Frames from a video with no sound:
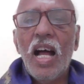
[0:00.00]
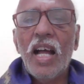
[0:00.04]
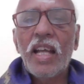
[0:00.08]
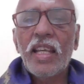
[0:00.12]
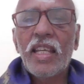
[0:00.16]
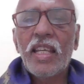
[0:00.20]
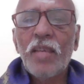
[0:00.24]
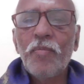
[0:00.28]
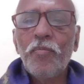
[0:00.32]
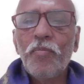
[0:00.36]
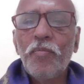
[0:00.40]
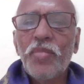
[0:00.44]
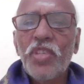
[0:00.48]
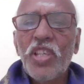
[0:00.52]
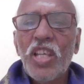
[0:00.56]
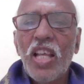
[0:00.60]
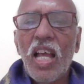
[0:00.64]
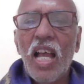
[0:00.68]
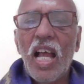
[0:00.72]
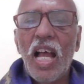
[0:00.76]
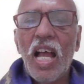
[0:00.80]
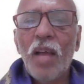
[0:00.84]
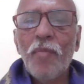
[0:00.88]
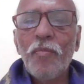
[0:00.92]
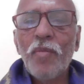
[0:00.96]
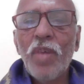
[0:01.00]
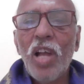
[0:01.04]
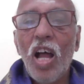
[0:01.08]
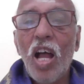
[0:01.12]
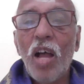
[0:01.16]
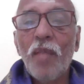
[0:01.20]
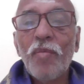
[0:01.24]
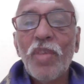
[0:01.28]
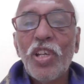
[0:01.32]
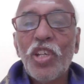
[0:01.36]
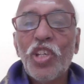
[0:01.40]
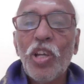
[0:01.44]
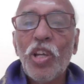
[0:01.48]

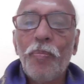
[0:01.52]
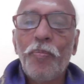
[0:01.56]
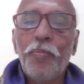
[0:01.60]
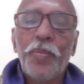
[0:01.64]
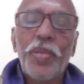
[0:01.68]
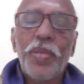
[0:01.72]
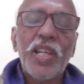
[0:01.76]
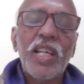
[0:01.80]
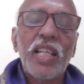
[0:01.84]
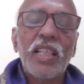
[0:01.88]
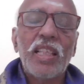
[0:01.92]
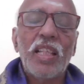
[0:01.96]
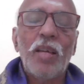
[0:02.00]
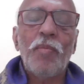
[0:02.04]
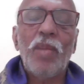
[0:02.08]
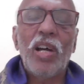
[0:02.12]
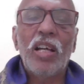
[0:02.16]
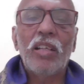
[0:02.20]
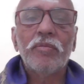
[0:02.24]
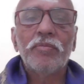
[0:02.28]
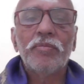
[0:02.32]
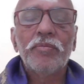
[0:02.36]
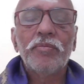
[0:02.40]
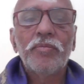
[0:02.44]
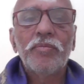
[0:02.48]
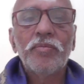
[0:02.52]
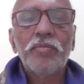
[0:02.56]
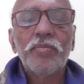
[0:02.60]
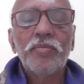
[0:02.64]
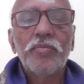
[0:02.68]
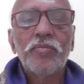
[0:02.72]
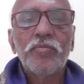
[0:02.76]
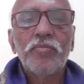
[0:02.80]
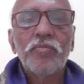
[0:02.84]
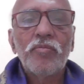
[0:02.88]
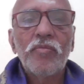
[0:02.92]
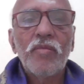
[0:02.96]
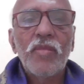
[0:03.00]
Amisha priyatama.
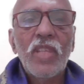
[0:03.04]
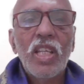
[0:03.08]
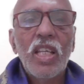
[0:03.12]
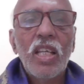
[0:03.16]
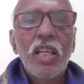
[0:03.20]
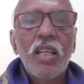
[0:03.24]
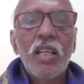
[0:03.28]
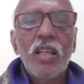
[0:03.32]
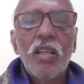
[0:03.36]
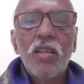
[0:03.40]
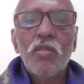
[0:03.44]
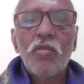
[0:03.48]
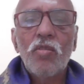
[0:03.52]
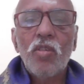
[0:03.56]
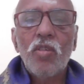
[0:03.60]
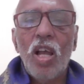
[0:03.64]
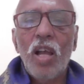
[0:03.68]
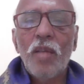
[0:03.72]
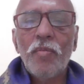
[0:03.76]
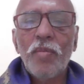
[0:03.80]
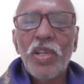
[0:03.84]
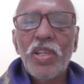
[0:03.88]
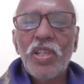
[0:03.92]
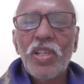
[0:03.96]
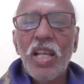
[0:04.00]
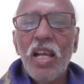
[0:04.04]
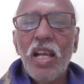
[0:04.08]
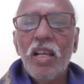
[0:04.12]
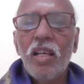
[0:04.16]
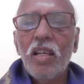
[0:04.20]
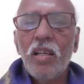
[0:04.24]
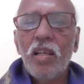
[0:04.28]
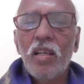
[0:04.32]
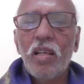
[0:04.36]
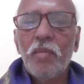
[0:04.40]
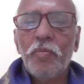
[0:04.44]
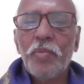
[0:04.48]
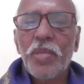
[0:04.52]
So, Amisha
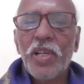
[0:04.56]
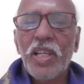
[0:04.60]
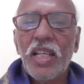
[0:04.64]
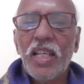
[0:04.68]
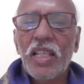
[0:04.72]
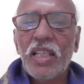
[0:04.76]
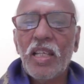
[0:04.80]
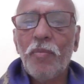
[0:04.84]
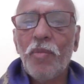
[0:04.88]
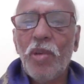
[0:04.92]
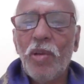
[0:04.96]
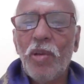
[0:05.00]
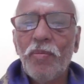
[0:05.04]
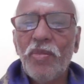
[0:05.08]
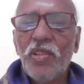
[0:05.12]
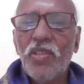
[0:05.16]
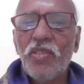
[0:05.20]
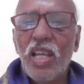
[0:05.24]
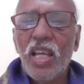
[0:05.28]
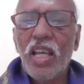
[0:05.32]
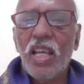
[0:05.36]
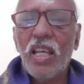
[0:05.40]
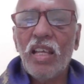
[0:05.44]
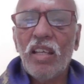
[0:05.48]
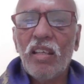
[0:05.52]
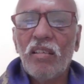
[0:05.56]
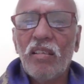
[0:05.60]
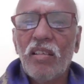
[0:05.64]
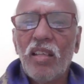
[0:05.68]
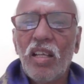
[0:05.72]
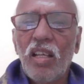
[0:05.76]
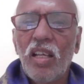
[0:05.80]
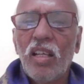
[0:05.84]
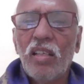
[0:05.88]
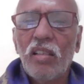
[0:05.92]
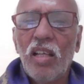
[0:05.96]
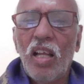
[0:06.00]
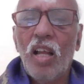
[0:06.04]
priyatama means they
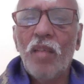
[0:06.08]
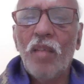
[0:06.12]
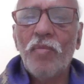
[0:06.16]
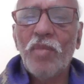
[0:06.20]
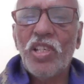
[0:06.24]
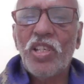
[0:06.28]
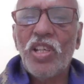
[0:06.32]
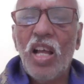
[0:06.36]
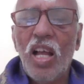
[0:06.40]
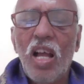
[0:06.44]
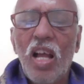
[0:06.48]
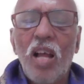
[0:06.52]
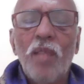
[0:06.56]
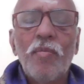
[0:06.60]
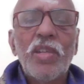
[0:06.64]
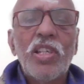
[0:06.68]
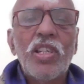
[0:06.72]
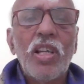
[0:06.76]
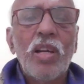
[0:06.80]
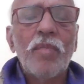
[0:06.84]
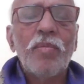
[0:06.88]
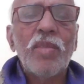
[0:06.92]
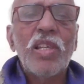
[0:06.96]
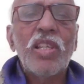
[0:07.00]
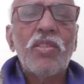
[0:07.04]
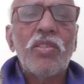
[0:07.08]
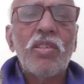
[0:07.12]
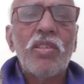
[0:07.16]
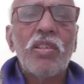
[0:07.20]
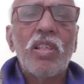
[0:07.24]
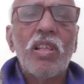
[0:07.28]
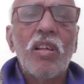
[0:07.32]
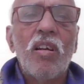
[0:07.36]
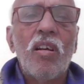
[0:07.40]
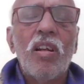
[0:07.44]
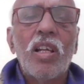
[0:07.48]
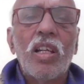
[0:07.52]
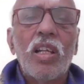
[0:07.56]
Amisha means
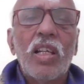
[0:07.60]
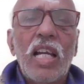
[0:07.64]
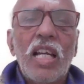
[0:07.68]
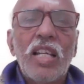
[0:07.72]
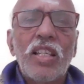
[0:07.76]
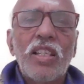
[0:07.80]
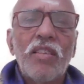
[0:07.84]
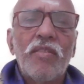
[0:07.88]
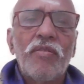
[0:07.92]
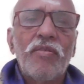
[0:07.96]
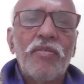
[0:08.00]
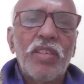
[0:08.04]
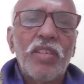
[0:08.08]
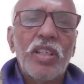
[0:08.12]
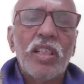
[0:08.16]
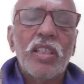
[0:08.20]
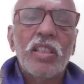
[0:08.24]
all kinds of